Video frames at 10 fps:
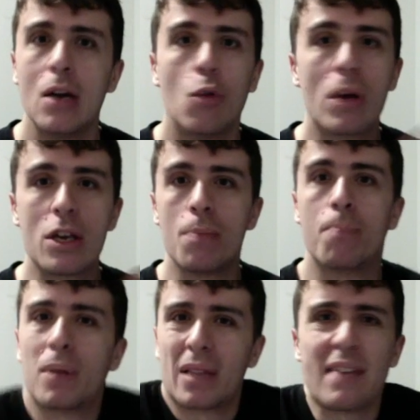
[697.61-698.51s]
what you
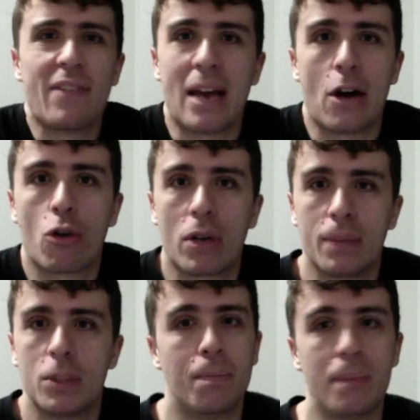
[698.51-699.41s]
believe an algorithm
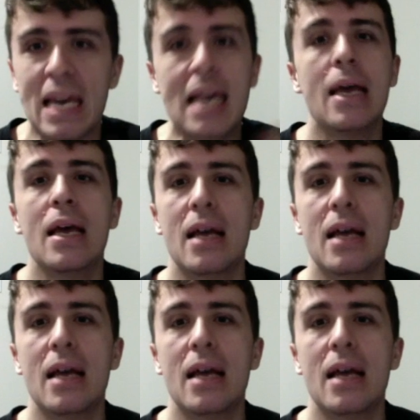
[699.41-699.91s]
to be,